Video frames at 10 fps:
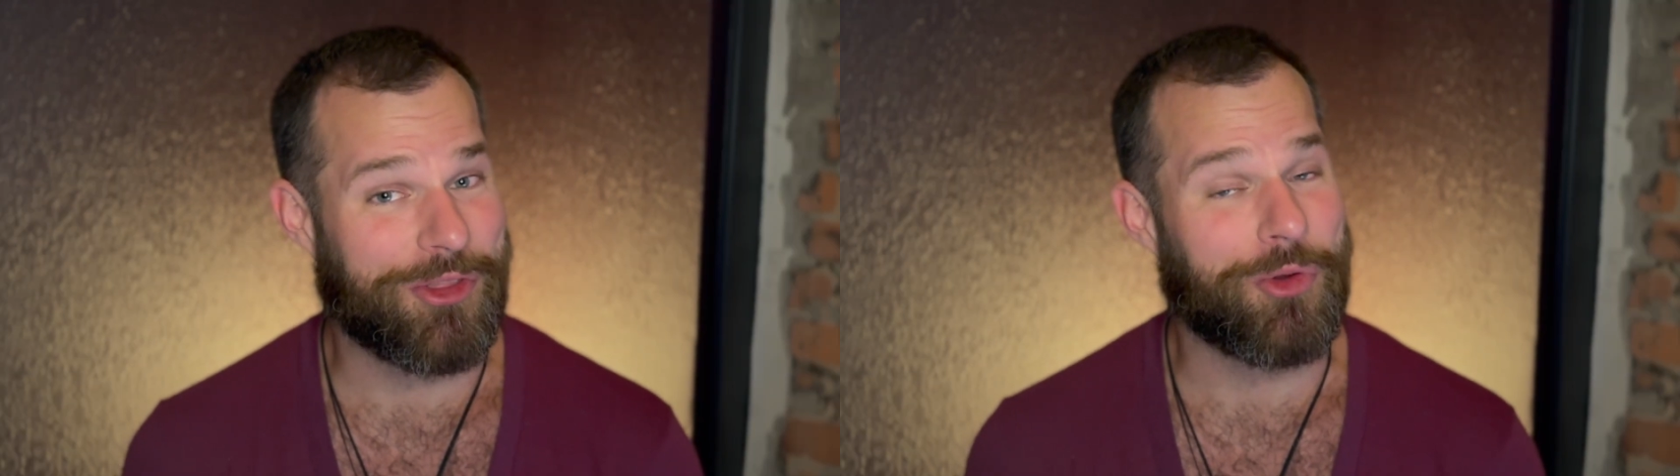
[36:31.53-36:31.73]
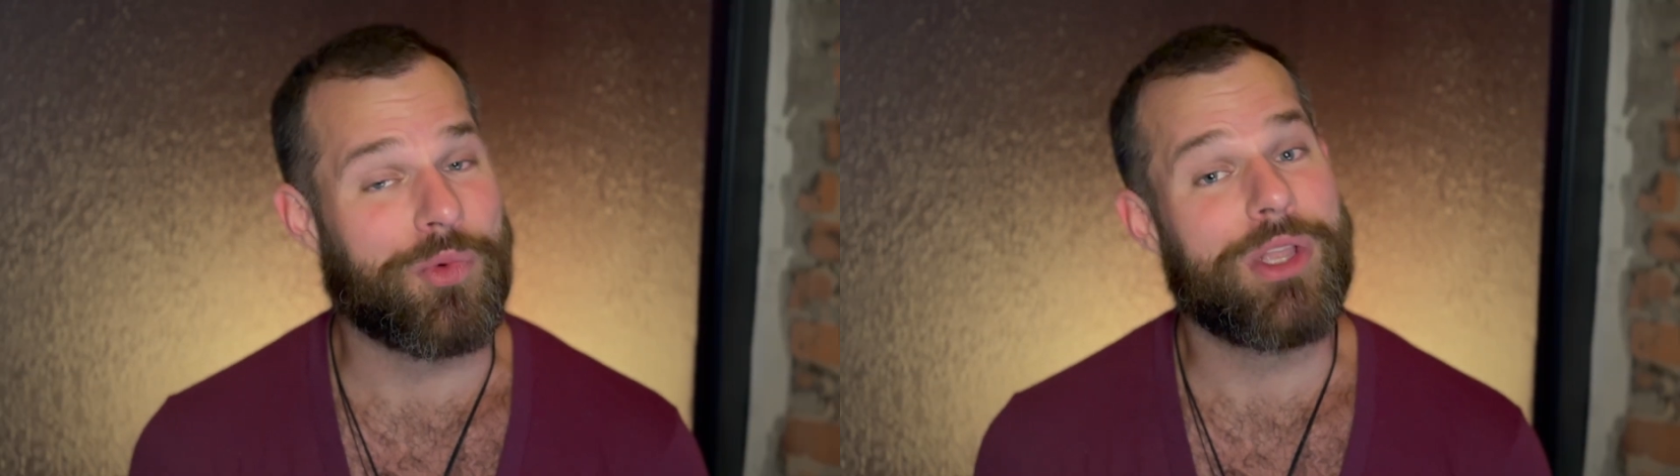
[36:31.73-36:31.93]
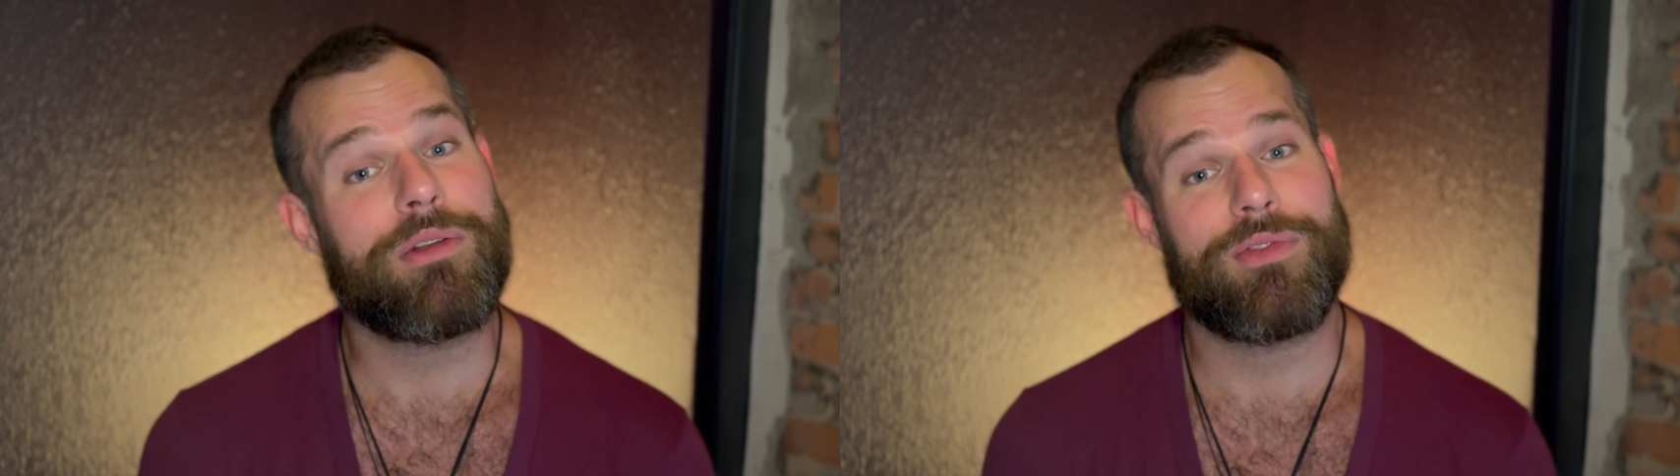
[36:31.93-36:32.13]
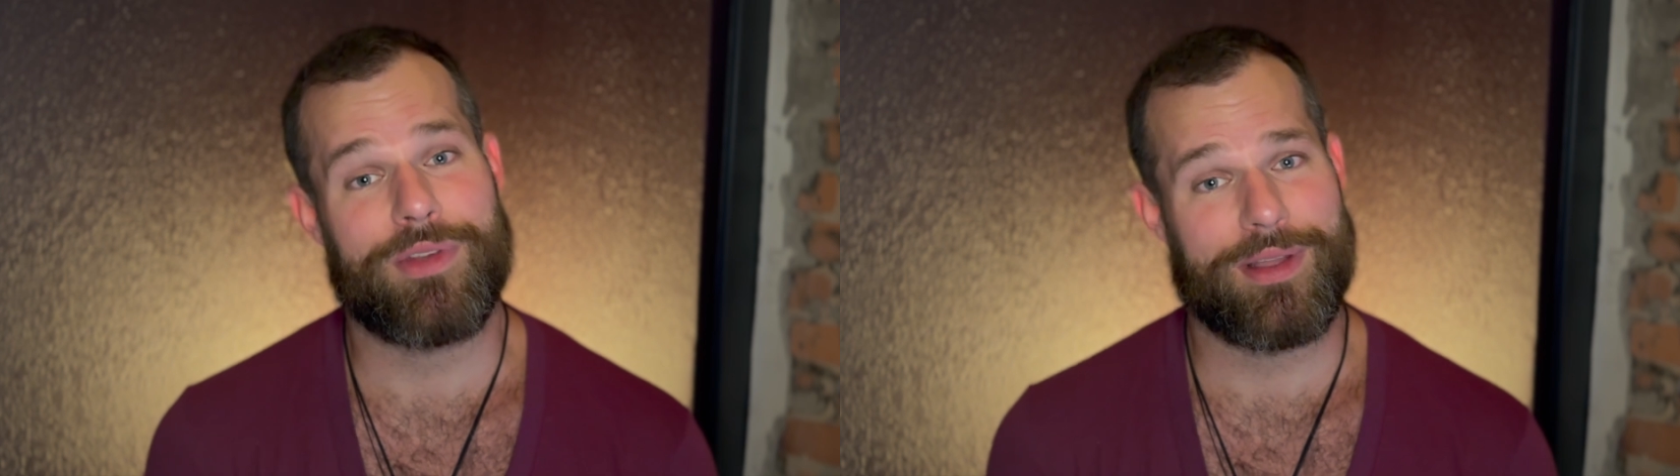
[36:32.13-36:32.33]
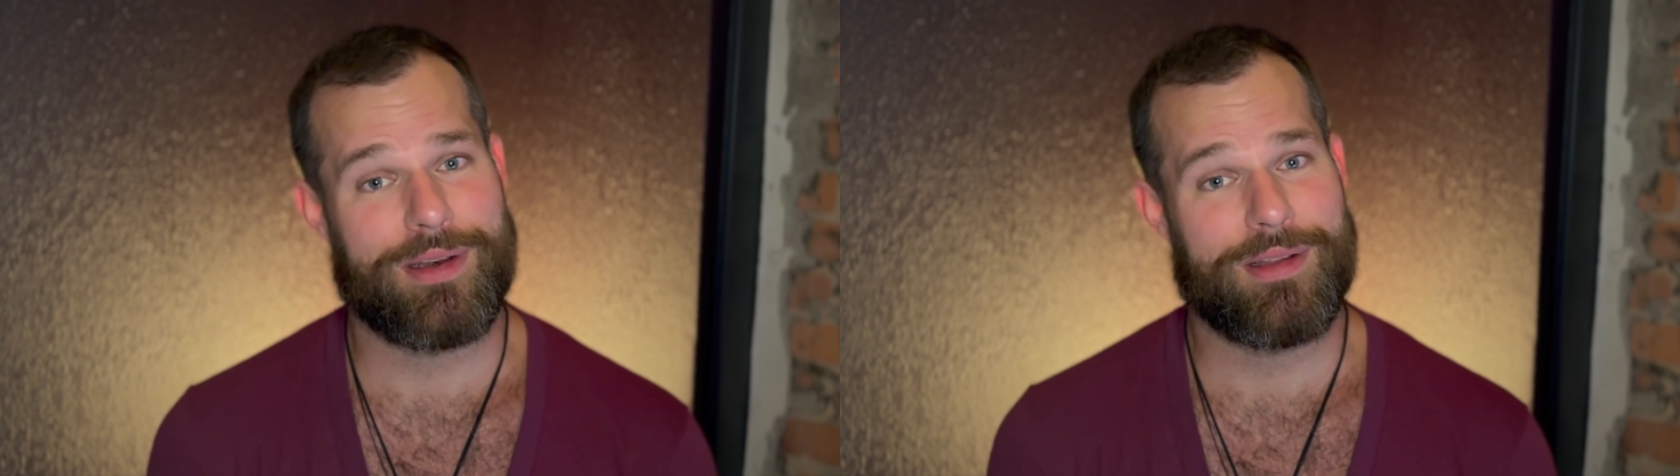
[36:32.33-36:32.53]
the real
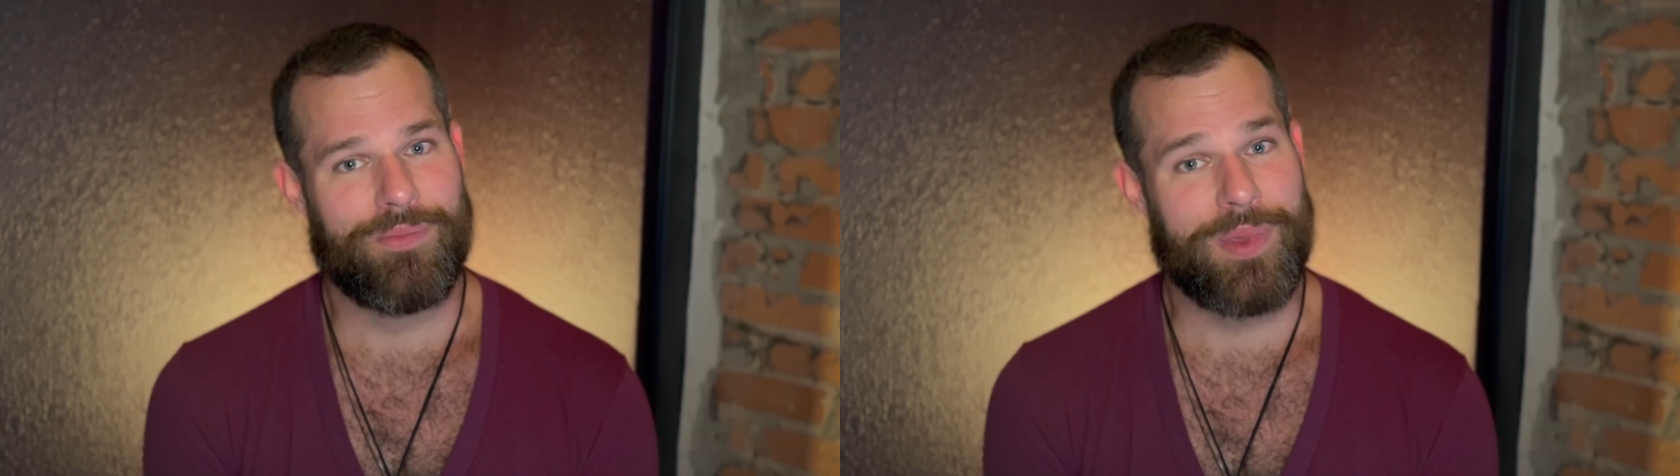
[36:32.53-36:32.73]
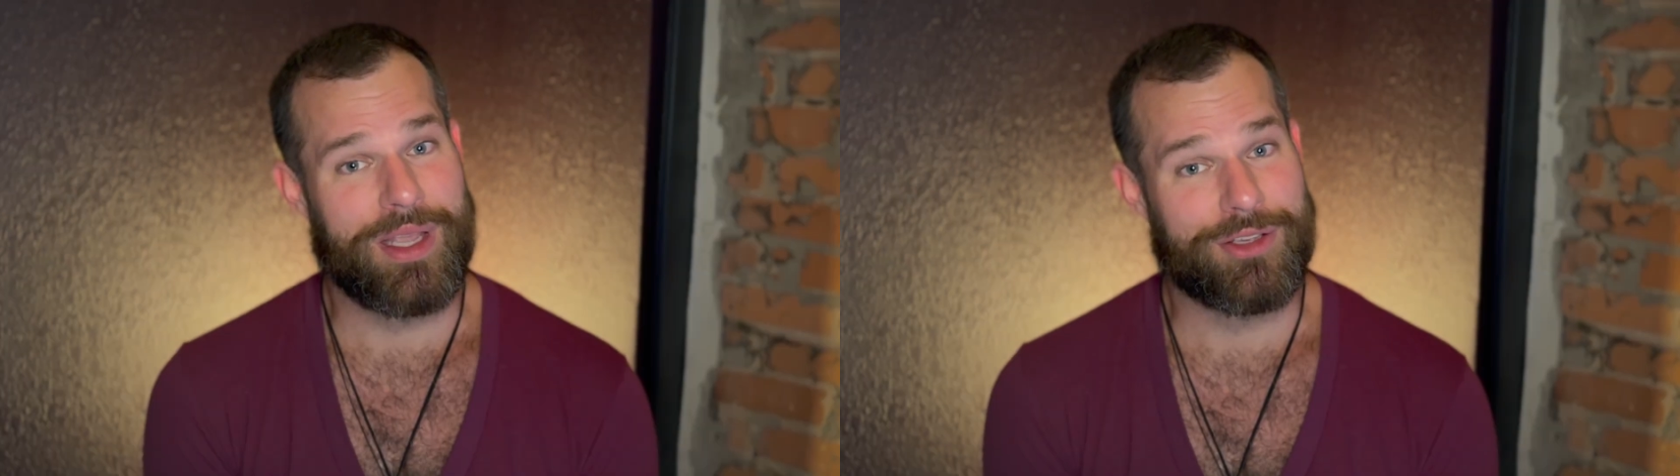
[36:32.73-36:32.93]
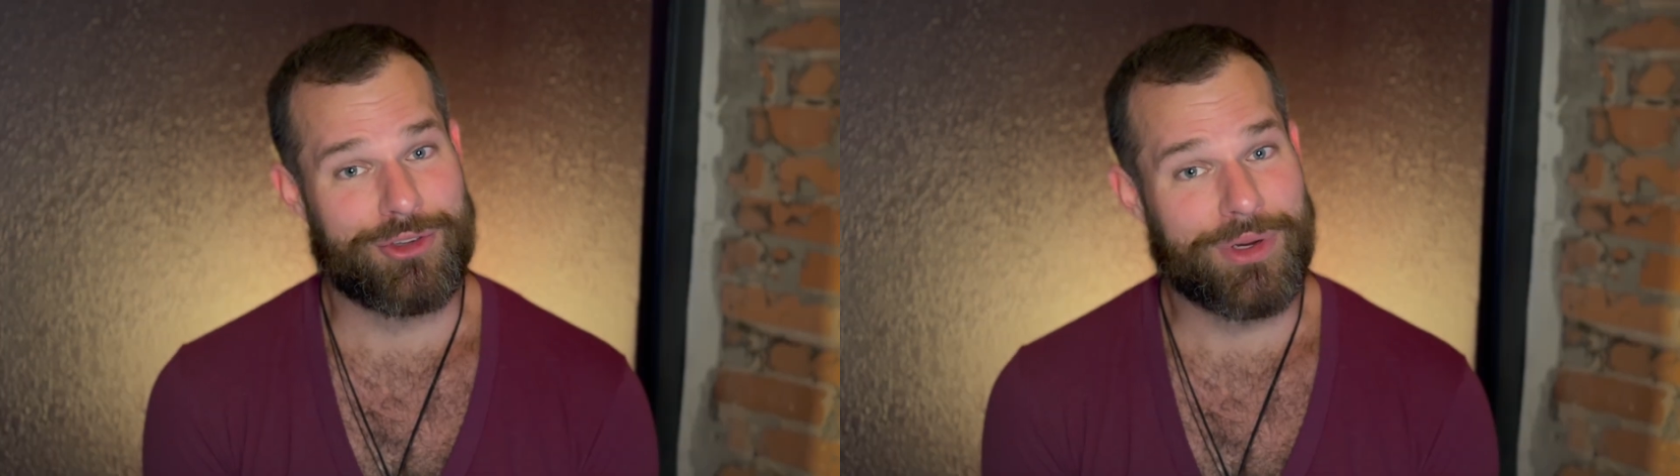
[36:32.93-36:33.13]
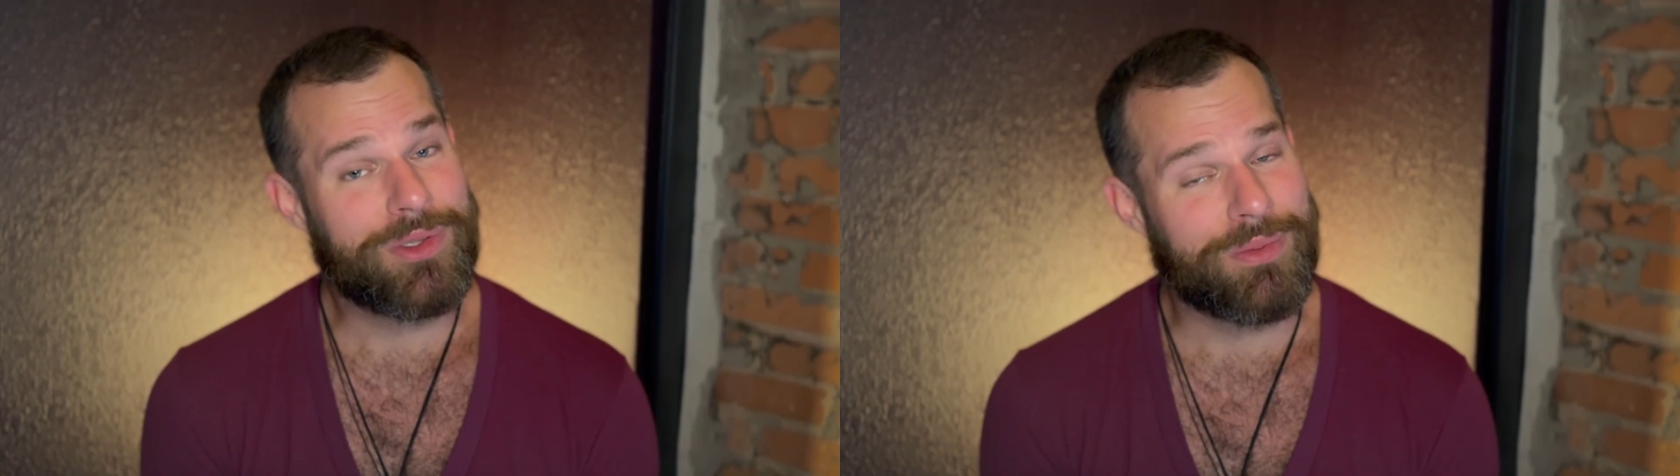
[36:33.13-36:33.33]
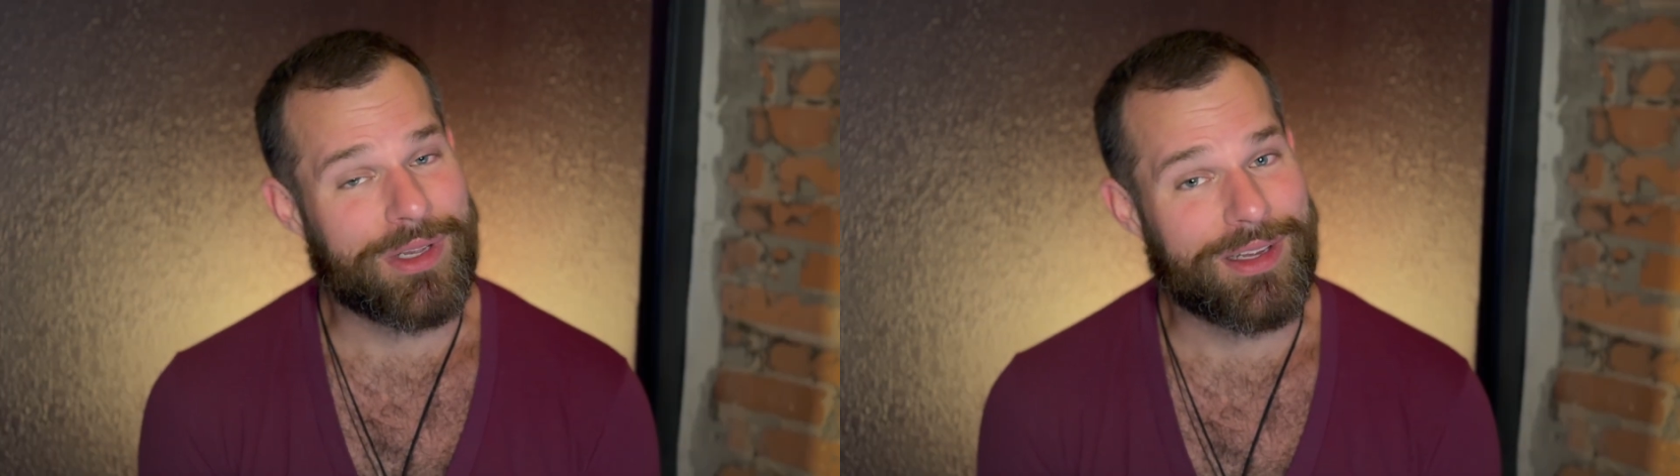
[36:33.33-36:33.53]
fun, because
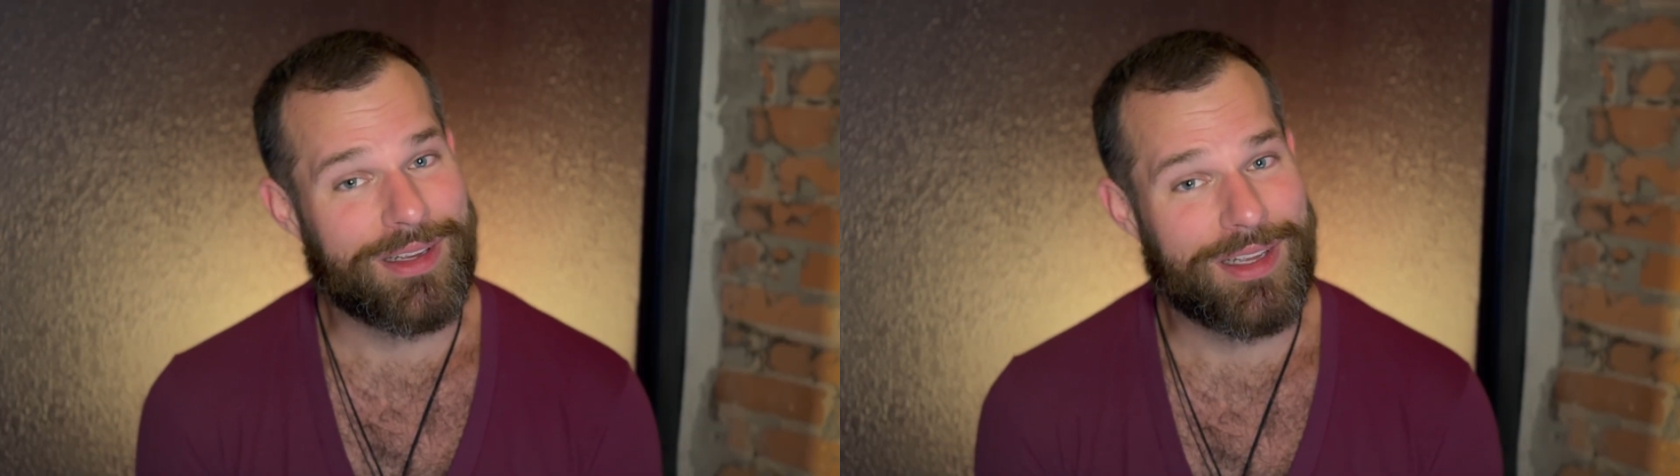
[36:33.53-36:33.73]
trust me,